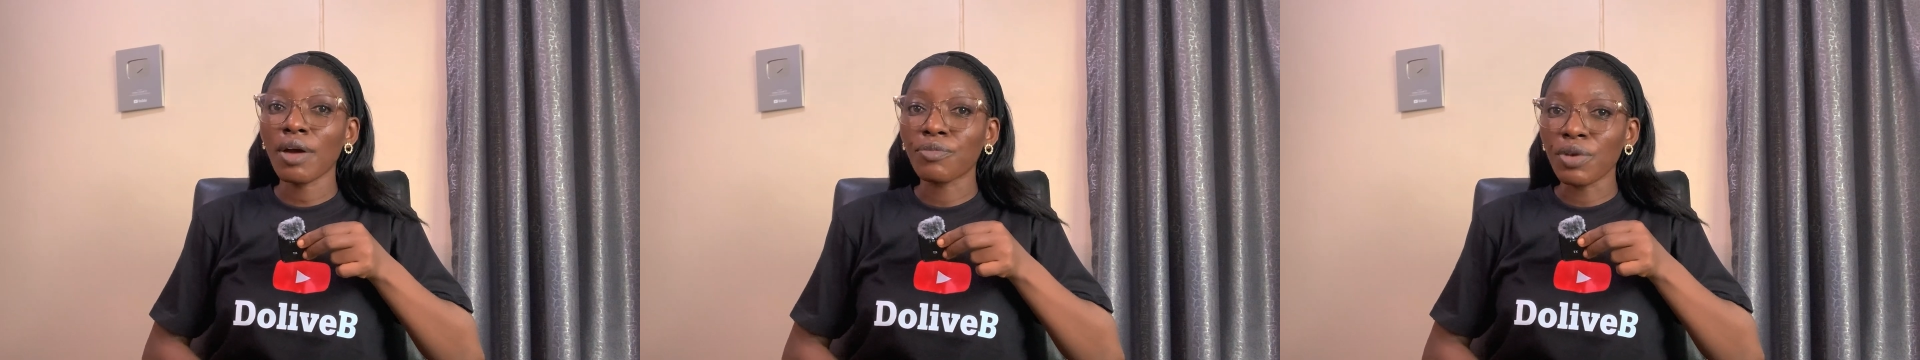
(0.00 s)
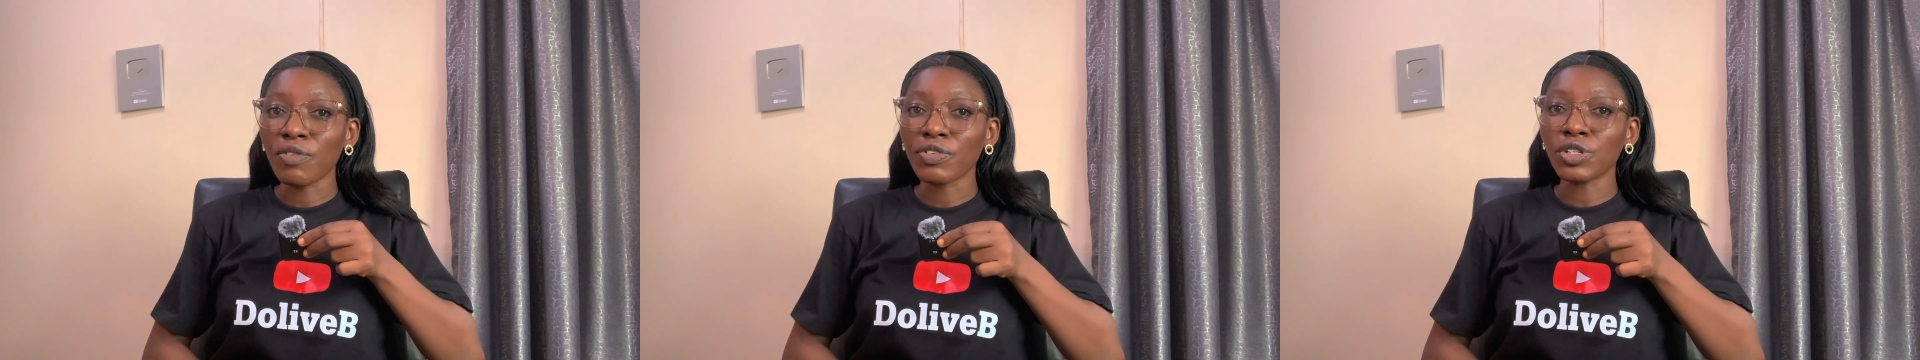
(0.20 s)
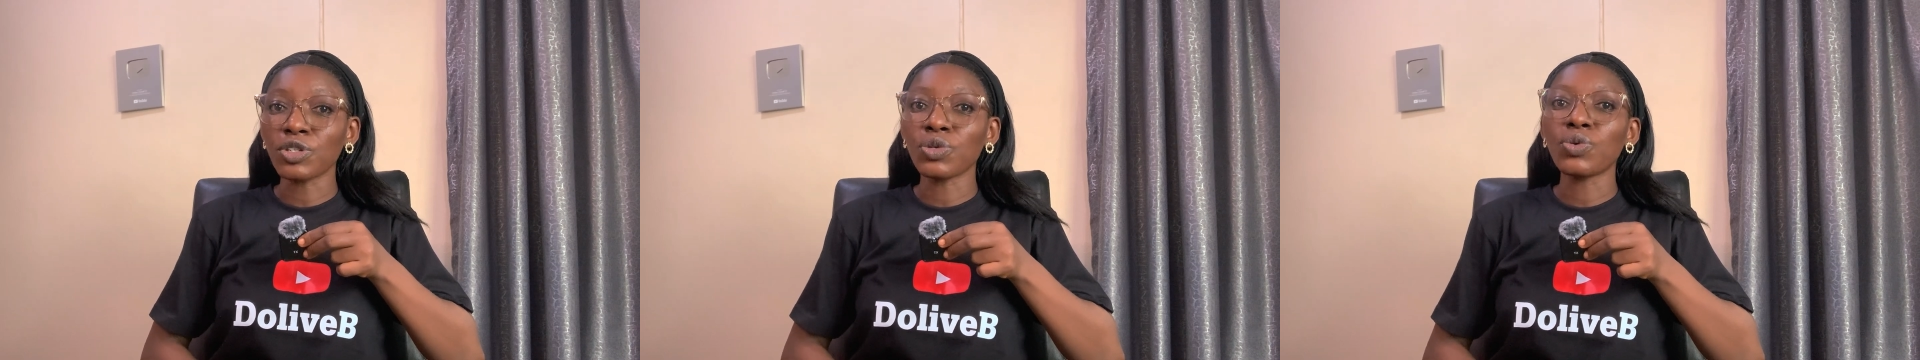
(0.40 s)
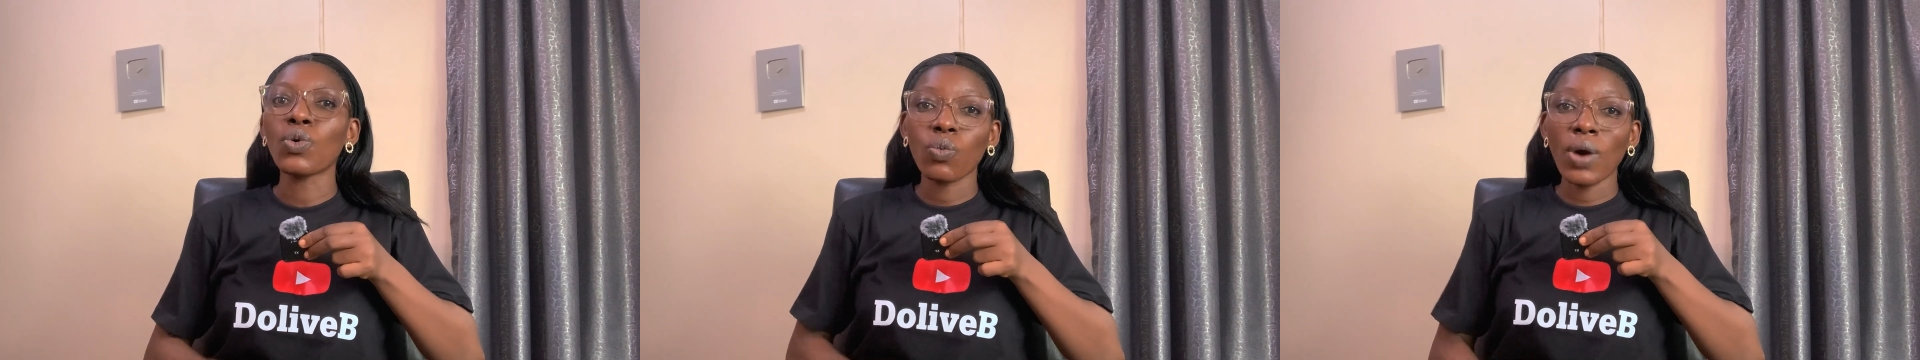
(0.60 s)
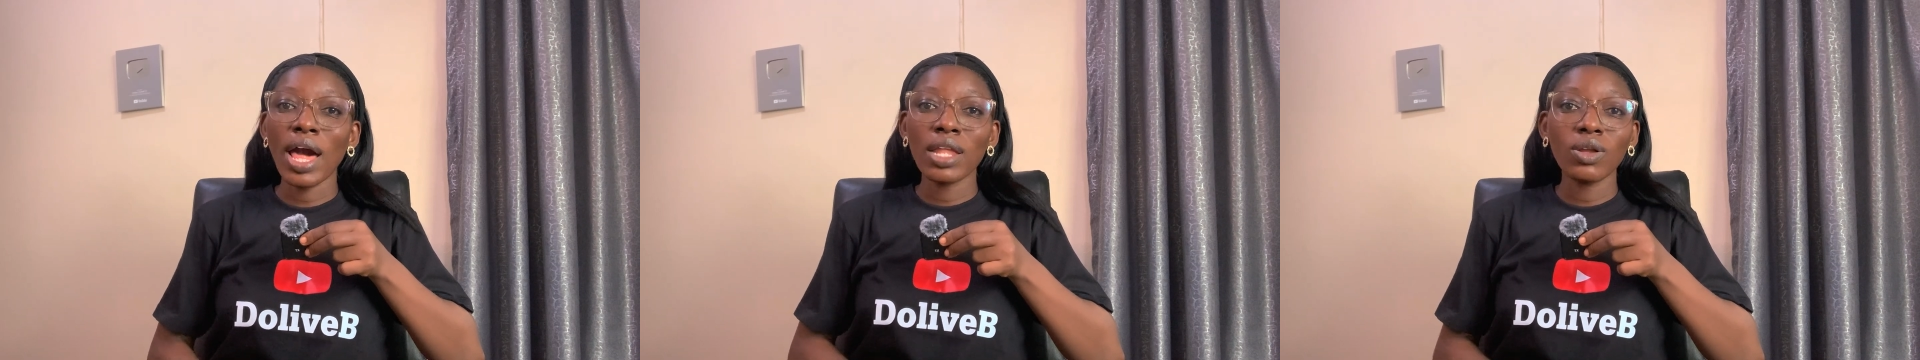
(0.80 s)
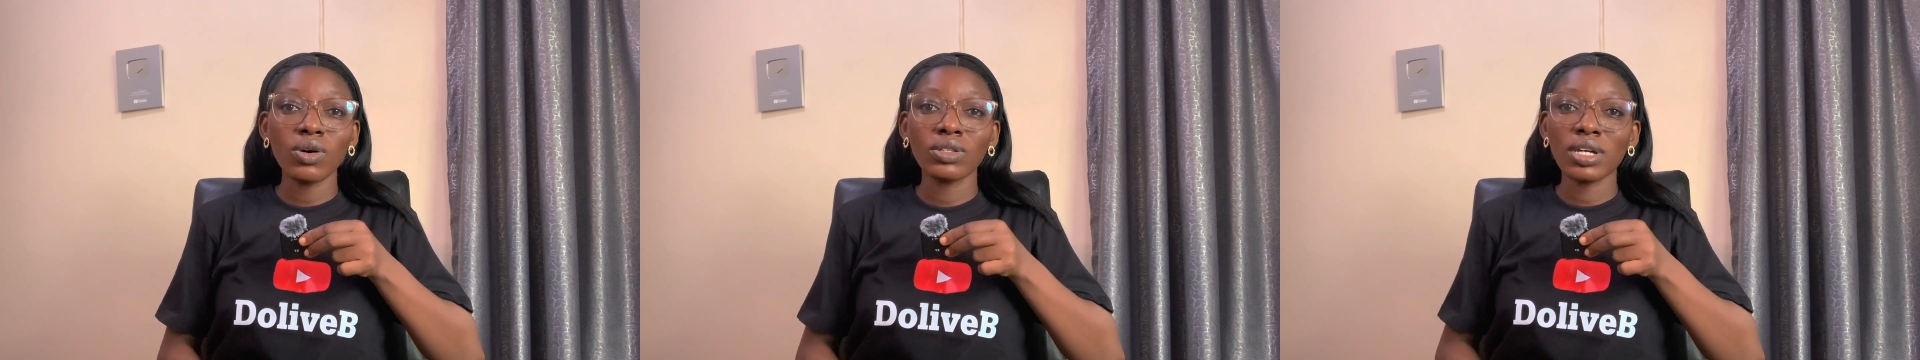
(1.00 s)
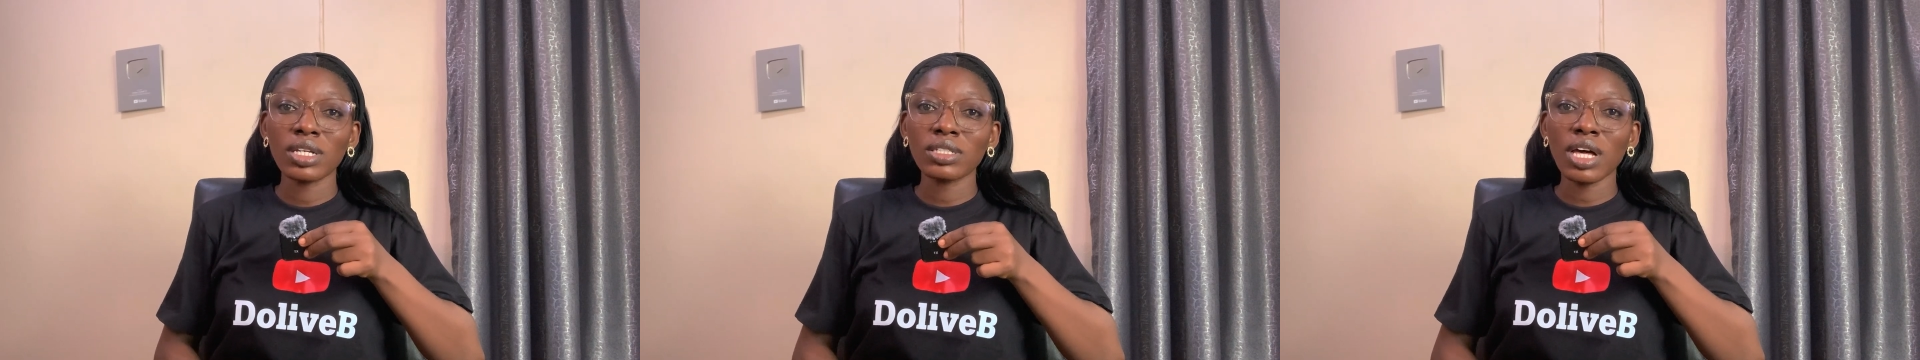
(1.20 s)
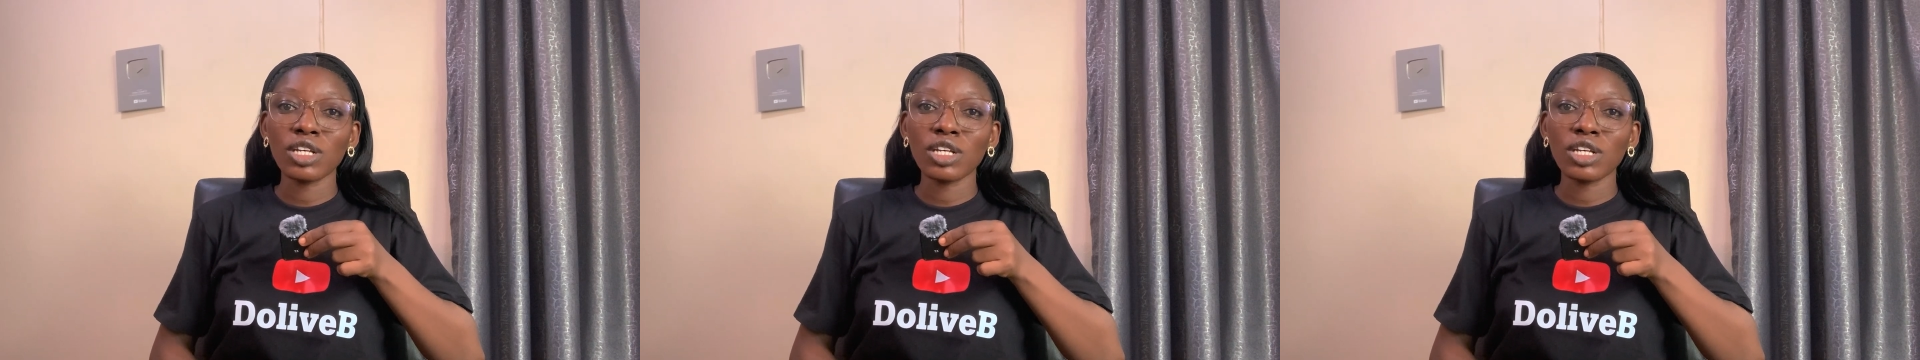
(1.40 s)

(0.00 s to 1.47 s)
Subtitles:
revenue while others